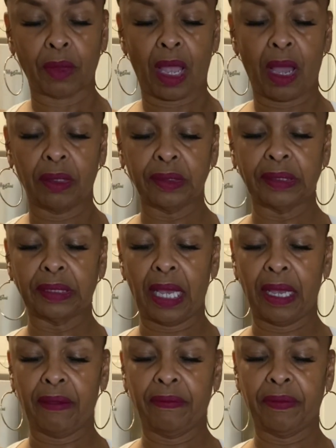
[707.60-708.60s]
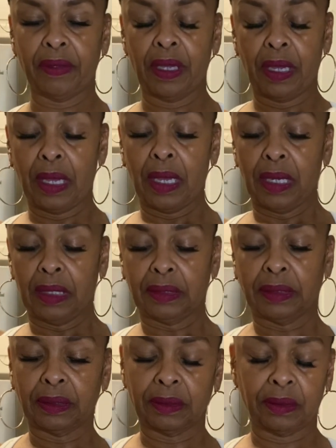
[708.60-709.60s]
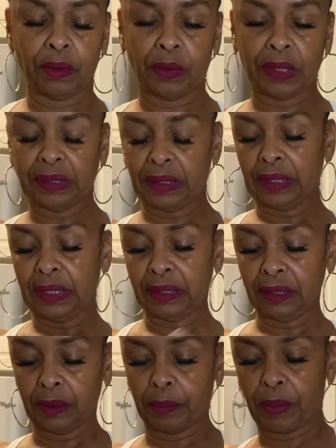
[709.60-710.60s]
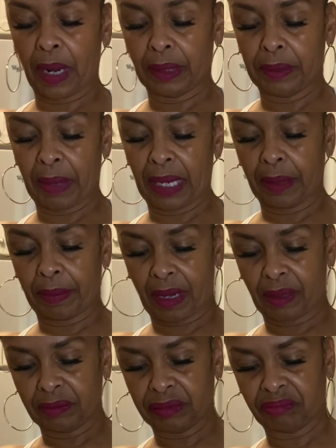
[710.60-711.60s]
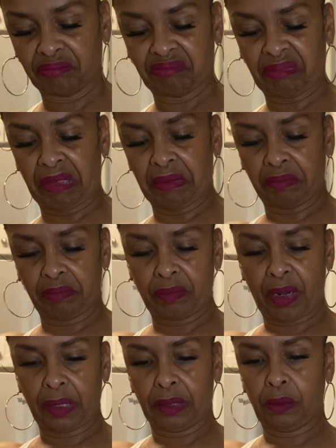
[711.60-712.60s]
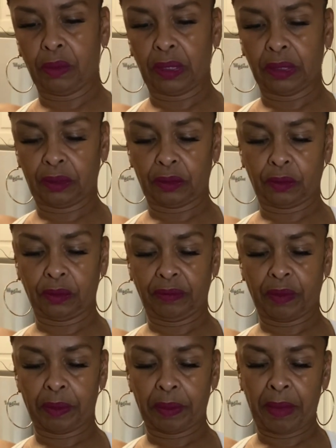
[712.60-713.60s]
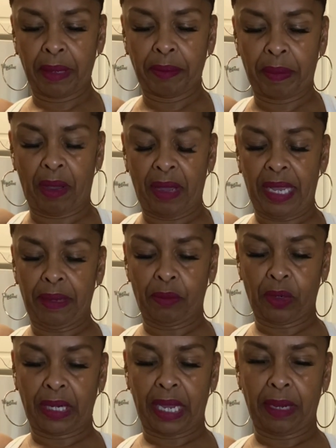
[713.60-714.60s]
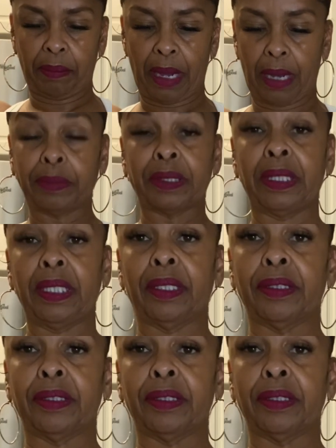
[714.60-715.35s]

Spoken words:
I'll save the rest of these. It'll probably make about 1, 2, 3, 4, maybe about 8 more cake pops in here.